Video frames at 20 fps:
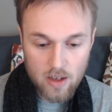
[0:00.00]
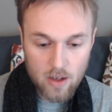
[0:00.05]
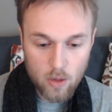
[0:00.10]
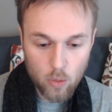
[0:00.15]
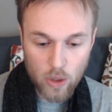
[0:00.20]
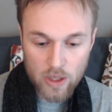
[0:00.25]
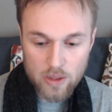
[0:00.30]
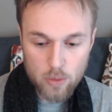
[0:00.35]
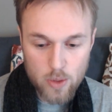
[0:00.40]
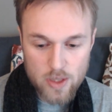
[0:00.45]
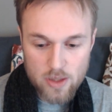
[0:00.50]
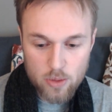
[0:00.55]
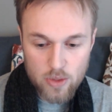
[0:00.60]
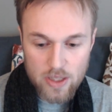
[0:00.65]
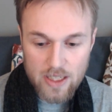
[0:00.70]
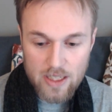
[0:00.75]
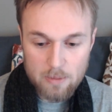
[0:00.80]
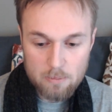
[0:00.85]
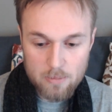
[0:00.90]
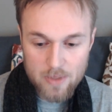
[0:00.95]
What was
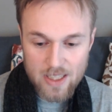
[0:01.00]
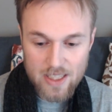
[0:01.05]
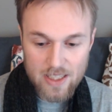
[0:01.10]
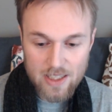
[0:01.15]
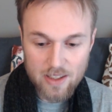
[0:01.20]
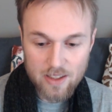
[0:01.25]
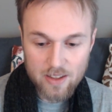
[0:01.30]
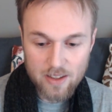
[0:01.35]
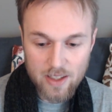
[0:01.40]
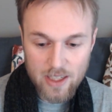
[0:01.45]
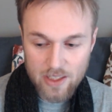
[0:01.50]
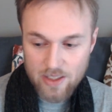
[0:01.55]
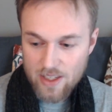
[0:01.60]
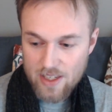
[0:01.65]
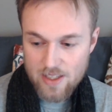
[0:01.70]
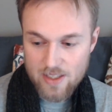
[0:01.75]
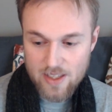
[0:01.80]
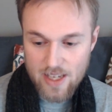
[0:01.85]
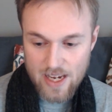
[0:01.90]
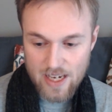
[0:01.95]
really me in
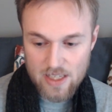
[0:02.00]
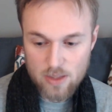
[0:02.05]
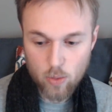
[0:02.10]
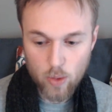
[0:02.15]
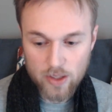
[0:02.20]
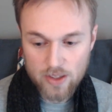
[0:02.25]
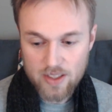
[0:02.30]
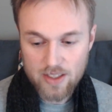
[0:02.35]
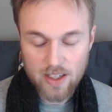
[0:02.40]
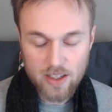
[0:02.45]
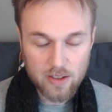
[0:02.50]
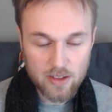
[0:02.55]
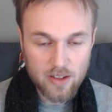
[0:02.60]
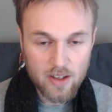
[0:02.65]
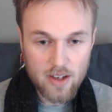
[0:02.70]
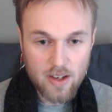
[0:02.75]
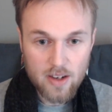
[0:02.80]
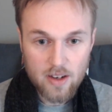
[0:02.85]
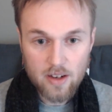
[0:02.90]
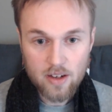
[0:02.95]
these things? What did I
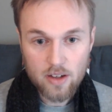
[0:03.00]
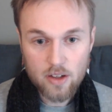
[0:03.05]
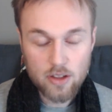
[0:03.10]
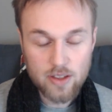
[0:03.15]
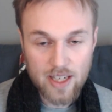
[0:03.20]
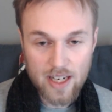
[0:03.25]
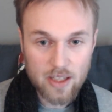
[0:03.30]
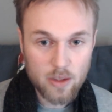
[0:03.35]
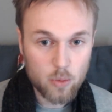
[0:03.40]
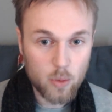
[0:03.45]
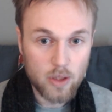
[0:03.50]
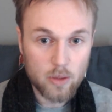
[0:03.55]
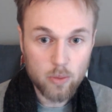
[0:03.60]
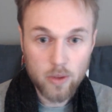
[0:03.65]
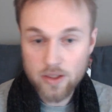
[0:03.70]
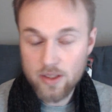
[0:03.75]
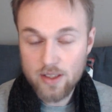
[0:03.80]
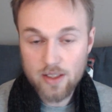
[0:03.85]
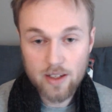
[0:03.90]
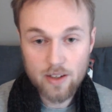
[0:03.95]
connect with?
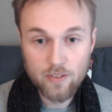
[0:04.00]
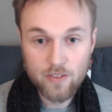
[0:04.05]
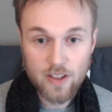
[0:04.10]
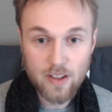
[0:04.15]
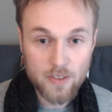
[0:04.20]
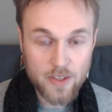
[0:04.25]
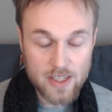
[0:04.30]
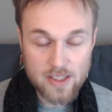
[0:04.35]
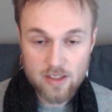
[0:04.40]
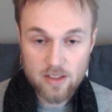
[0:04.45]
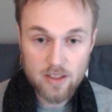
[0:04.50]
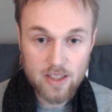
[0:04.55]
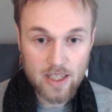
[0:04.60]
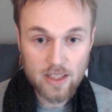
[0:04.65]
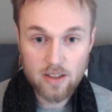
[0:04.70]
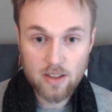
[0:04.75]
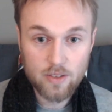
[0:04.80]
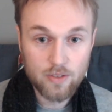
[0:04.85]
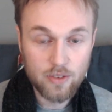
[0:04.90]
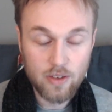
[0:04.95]
What did I feel
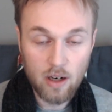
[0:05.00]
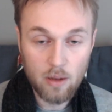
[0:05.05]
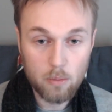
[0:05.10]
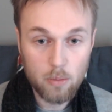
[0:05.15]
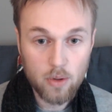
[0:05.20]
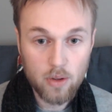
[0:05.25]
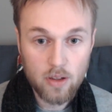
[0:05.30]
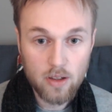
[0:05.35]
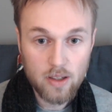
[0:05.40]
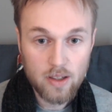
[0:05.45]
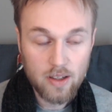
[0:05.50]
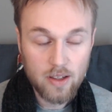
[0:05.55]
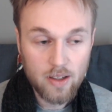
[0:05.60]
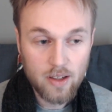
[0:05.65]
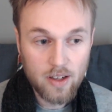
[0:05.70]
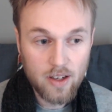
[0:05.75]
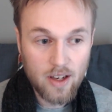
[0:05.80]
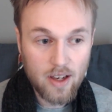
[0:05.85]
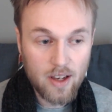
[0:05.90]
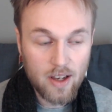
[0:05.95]
disconnected from?
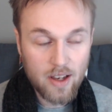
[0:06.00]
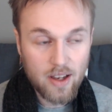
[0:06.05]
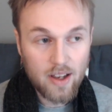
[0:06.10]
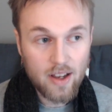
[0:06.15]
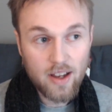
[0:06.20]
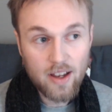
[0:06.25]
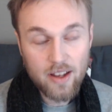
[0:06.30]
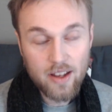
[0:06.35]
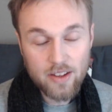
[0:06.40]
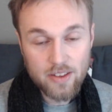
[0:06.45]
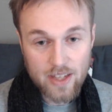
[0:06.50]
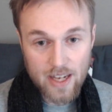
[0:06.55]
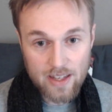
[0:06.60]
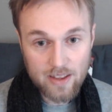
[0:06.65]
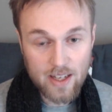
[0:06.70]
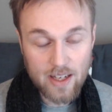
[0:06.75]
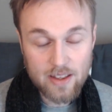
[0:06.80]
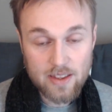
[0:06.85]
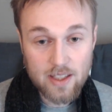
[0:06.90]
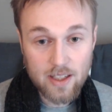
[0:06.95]
Take
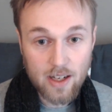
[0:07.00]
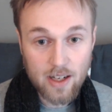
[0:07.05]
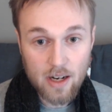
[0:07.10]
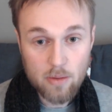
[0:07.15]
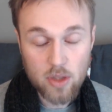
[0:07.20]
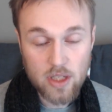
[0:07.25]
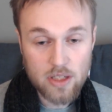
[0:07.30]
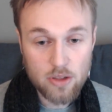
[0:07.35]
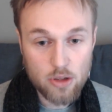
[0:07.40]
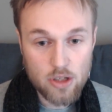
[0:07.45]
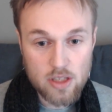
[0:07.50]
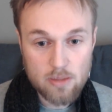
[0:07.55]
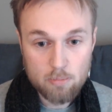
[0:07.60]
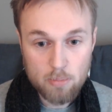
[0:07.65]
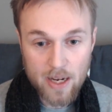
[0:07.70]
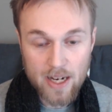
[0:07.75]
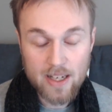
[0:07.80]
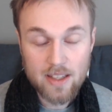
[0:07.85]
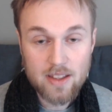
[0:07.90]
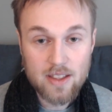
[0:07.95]
that time to
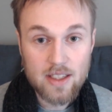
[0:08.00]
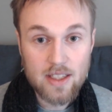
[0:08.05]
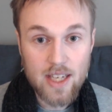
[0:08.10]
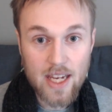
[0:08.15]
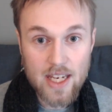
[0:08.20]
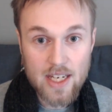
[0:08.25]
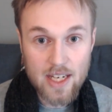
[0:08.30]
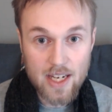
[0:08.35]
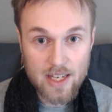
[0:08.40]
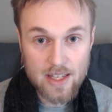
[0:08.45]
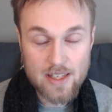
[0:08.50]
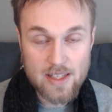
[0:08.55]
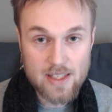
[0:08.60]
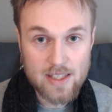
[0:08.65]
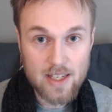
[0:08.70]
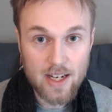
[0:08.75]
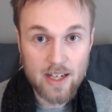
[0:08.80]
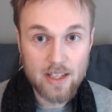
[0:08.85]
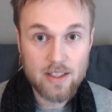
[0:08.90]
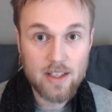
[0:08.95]
introspect and gain
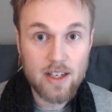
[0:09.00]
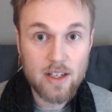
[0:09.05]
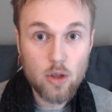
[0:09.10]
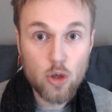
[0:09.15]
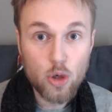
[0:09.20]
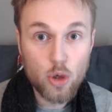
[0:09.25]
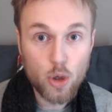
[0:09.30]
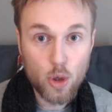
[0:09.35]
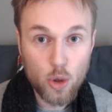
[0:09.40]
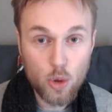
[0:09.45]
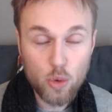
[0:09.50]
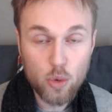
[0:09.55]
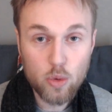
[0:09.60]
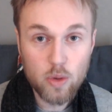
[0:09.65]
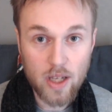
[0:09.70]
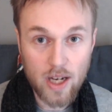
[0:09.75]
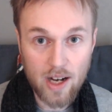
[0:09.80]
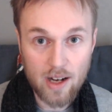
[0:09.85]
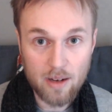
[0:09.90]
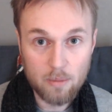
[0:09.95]
insight and
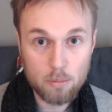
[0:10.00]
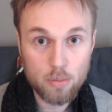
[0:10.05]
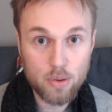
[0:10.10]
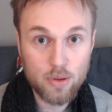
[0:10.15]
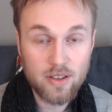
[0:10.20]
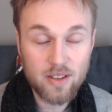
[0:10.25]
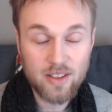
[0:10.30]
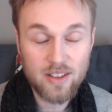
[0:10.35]
cocoon up.